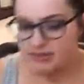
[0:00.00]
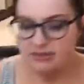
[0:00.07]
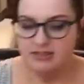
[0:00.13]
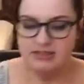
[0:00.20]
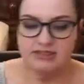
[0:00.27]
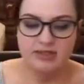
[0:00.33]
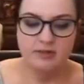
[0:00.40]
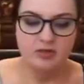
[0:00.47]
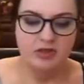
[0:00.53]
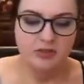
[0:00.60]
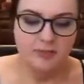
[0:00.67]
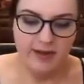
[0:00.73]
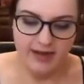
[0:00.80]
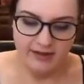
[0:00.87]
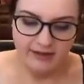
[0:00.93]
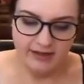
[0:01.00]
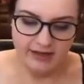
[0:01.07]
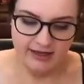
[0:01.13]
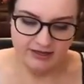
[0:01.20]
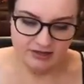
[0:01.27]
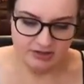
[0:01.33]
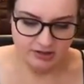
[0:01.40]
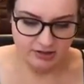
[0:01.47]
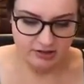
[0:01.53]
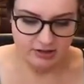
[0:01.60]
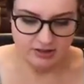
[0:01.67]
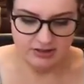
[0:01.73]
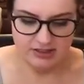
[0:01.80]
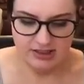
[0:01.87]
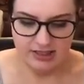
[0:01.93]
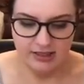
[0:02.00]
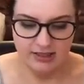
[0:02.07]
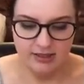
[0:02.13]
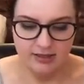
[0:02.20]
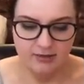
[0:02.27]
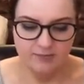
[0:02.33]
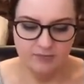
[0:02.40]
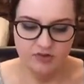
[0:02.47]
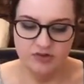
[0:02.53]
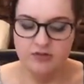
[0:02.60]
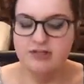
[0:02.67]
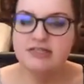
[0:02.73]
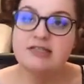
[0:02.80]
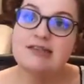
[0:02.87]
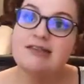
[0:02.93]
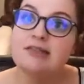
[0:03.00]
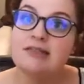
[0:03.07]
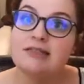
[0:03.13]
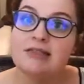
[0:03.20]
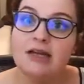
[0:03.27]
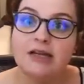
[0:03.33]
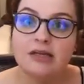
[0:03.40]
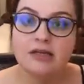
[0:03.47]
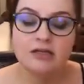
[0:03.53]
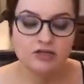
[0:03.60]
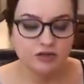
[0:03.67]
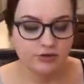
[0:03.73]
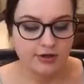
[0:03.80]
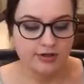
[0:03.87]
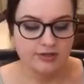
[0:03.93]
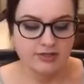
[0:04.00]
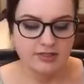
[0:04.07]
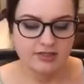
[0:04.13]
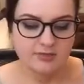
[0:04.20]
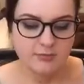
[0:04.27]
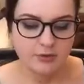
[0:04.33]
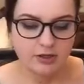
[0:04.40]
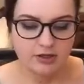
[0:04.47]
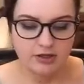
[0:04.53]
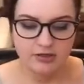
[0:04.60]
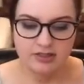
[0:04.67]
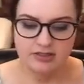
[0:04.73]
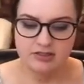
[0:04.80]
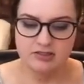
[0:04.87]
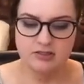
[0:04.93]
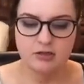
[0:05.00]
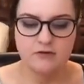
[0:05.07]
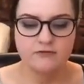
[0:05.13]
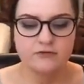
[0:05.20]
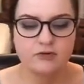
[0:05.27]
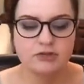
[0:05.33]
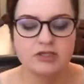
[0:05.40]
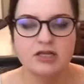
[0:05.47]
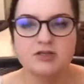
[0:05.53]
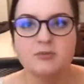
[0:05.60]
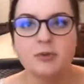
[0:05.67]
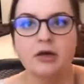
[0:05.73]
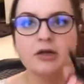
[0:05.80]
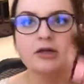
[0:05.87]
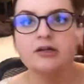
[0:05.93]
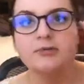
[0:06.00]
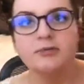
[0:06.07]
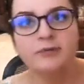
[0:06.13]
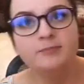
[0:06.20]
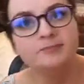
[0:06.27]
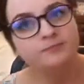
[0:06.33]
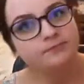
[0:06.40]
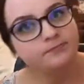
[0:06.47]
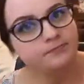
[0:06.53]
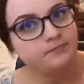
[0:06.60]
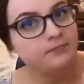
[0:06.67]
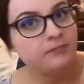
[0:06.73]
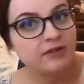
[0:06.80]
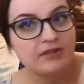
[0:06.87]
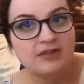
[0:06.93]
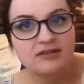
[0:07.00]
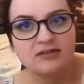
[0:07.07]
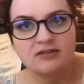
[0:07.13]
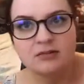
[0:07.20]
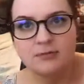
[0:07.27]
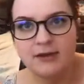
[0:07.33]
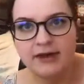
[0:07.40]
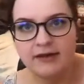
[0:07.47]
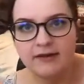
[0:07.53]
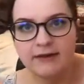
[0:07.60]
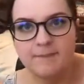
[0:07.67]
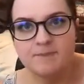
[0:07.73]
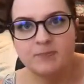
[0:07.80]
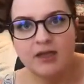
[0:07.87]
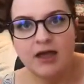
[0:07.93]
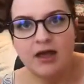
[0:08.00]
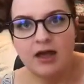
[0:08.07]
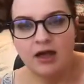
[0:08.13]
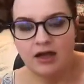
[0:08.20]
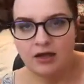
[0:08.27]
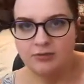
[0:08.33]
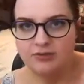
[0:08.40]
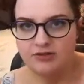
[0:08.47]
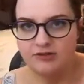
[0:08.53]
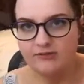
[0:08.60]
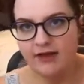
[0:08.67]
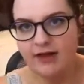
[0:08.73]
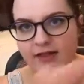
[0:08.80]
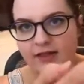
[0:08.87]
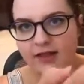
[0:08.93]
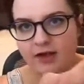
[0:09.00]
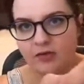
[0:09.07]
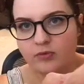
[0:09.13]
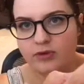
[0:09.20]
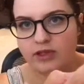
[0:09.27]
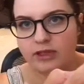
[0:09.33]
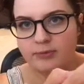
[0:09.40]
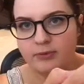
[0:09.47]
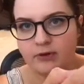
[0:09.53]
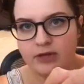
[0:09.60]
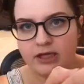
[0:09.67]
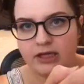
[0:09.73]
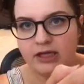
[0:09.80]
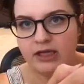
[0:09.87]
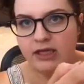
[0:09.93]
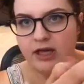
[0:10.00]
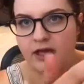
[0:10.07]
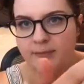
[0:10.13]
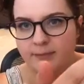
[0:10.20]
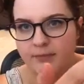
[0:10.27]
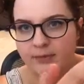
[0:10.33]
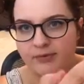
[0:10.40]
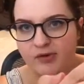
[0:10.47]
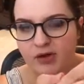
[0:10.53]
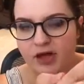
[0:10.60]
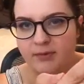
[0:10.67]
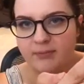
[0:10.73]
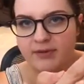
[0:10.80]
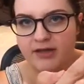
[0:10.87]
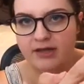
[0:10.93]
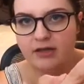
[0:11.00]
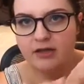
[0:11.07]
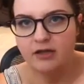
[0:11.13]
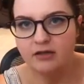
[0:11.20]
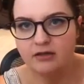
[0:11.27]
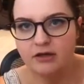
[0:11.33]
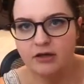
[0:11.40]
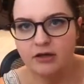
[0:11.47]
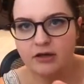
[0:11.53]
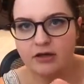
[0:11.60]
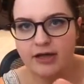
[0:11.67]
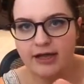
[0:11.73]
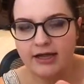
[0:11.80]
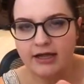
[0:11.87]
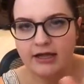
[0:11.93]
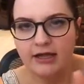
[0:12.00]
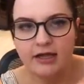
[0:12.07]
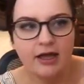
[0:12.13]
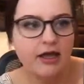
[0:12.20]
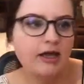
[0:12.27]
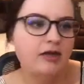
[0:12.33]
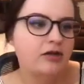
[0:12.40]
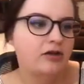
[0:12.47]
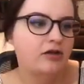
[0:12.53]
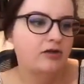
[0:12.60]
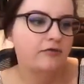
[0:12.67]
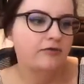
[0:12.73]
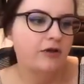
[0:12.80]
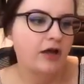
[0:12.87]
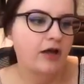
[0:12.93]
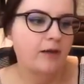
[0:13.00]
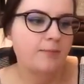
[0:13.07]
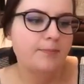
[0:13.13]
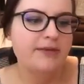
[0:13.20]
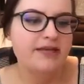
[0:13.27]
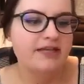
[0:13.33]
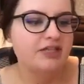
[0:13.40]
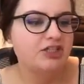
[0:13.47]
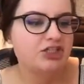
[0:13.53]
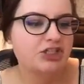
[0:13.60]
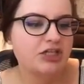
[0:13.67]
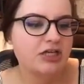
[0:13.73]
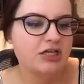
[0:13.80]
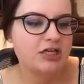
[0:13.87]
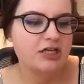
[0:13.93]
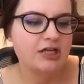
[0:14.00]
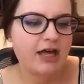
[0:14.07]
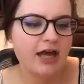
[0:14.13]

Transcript: let's see what the palette actually looks like. So this is a trial size product. This is not a full size product, but, but this is a palette. Um, so you've got like a really pretty bubblegum pink color, a kind of um, peachy